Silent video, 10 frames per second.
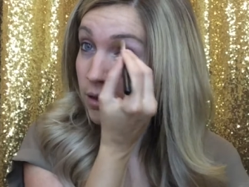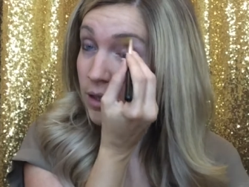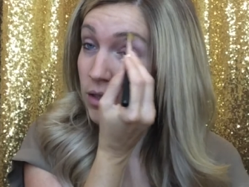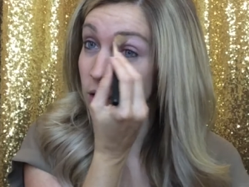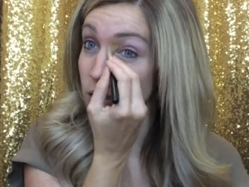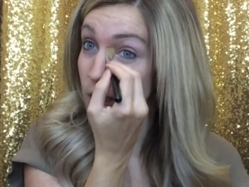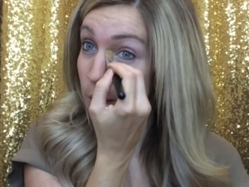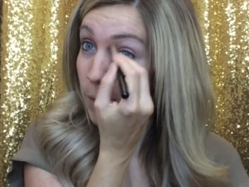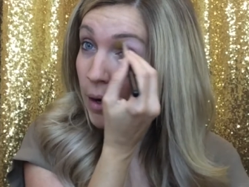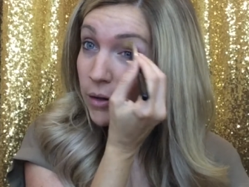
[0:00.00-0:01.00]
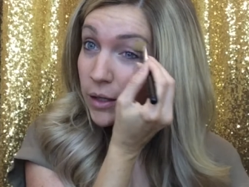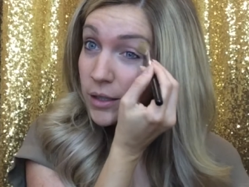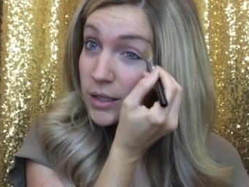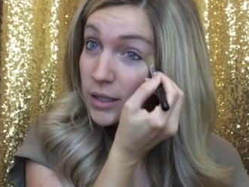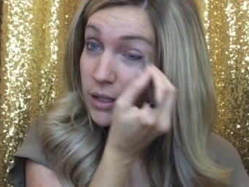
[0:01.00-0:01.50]
It's just shimmer powder.
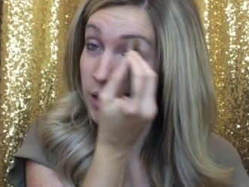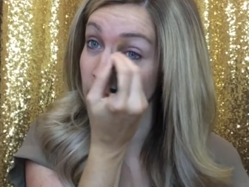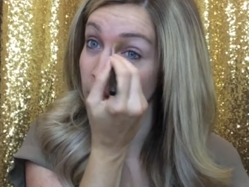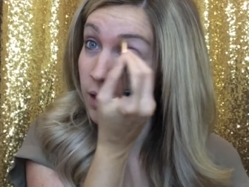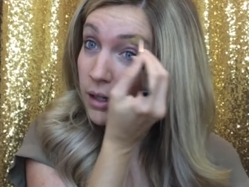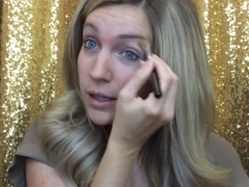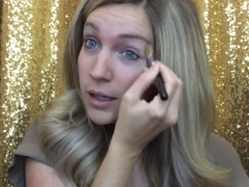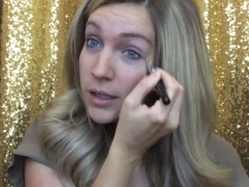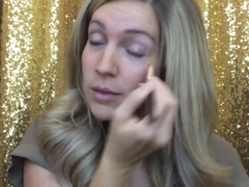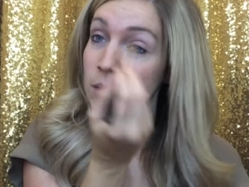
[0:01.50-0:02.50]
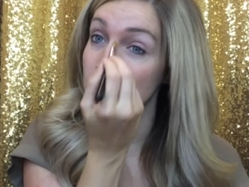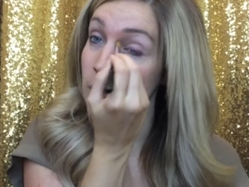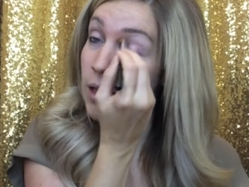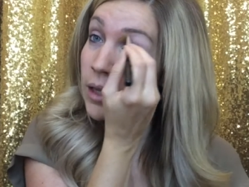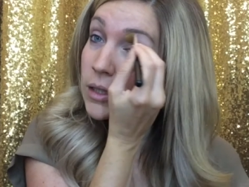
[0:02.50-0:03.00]
Seriously. Sometimes
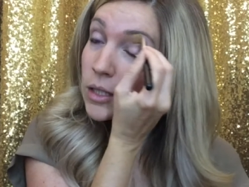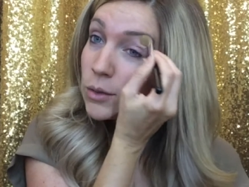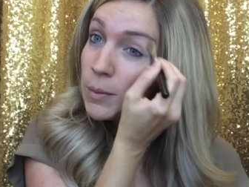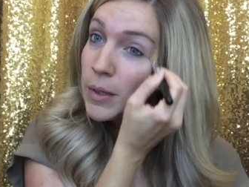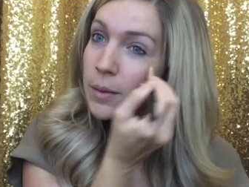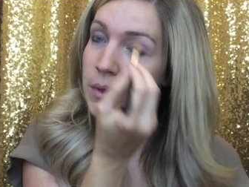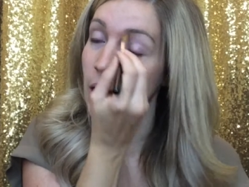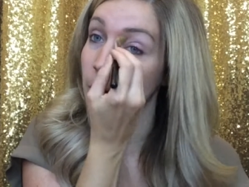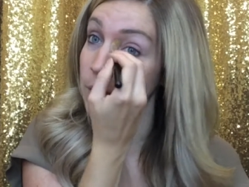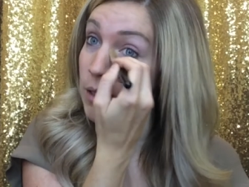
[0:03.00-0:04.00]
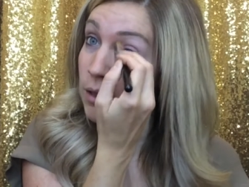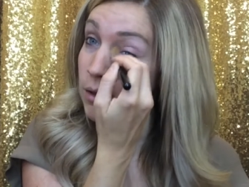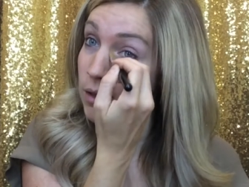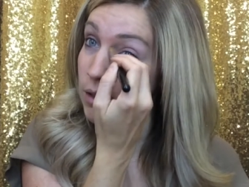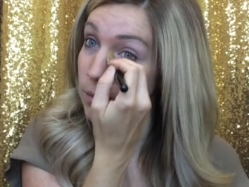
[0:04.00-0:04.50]
I like to sweep it up top
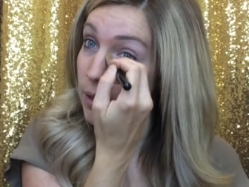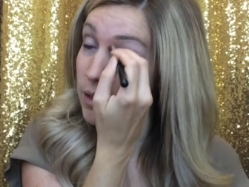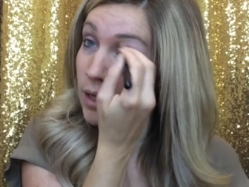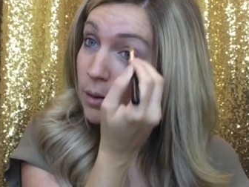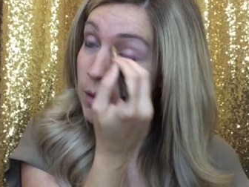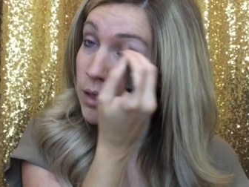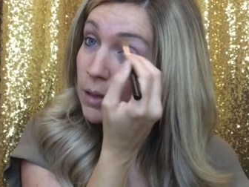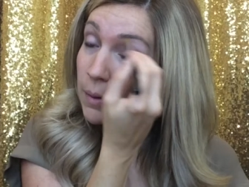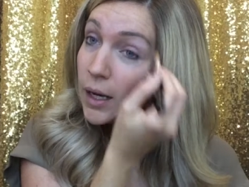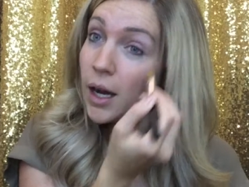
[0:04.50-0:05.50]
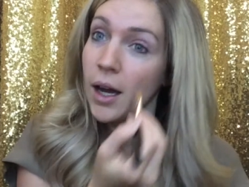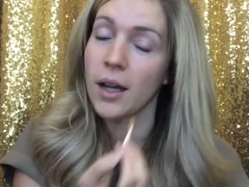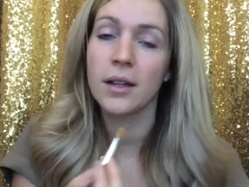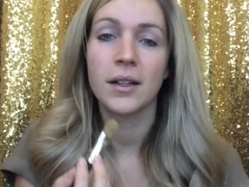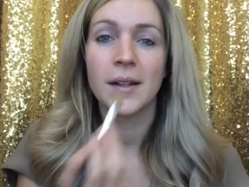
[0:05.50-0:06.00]
too. It just depends on how much sleep I
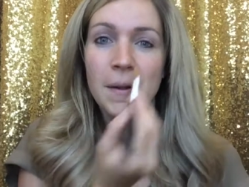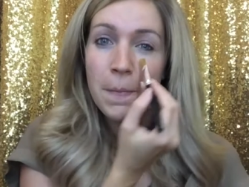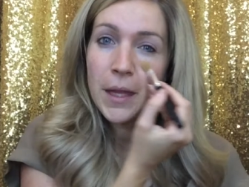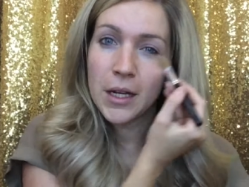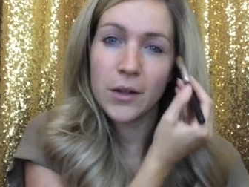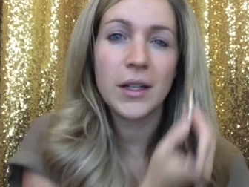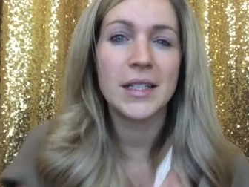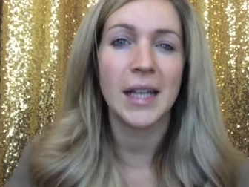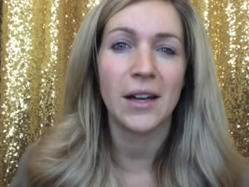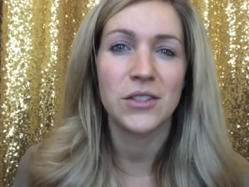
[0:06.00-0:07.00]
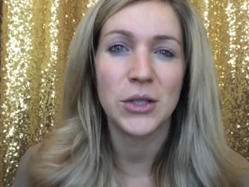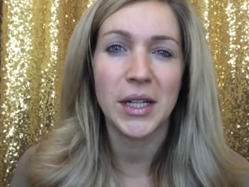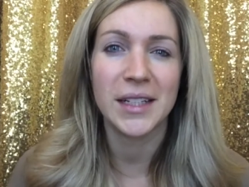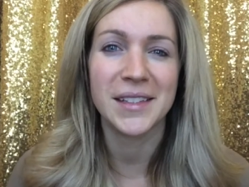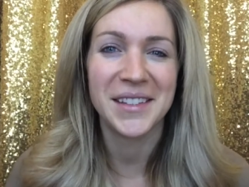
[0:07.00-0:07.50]
got. You know, because I have 2
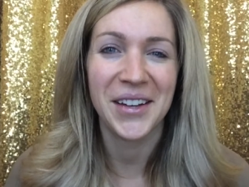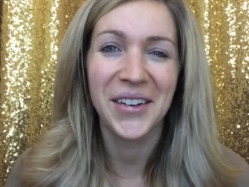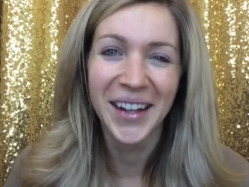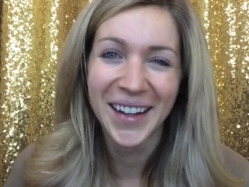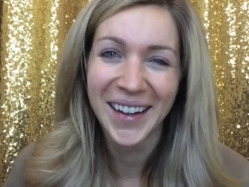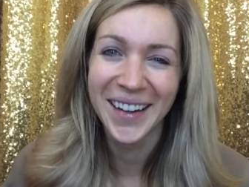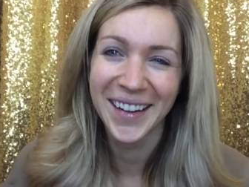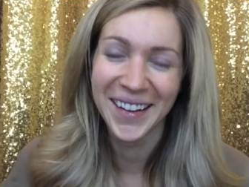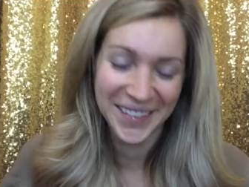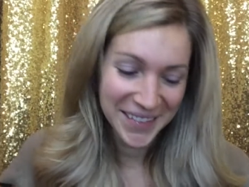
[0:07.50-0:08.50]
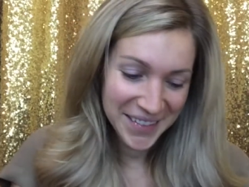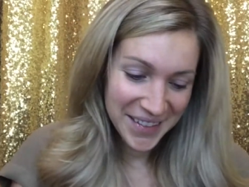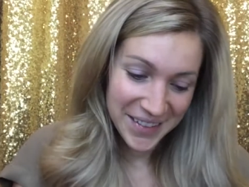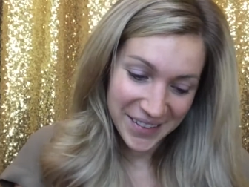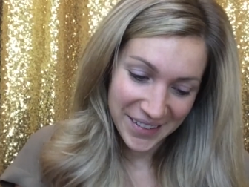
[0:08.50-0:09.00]
kids, so
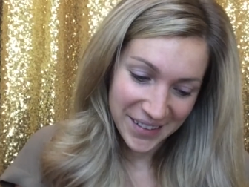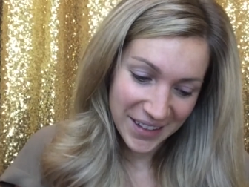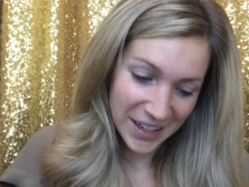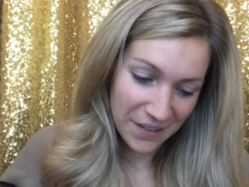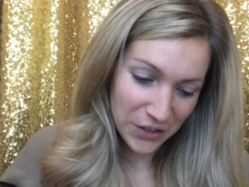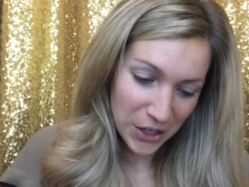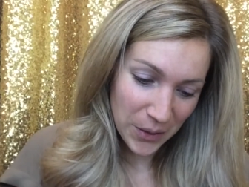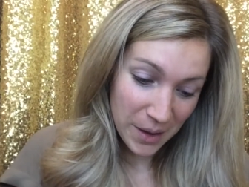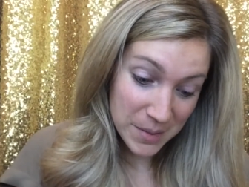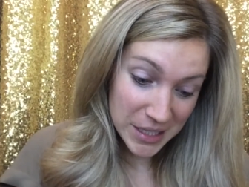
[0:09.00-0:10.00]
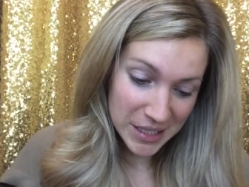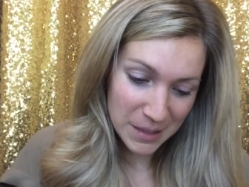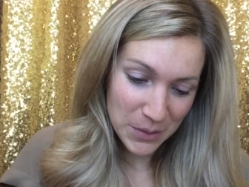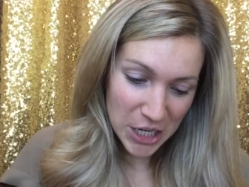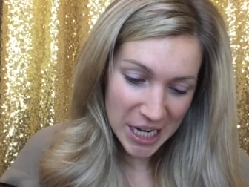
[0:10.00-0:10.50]
you never know how much sleep you're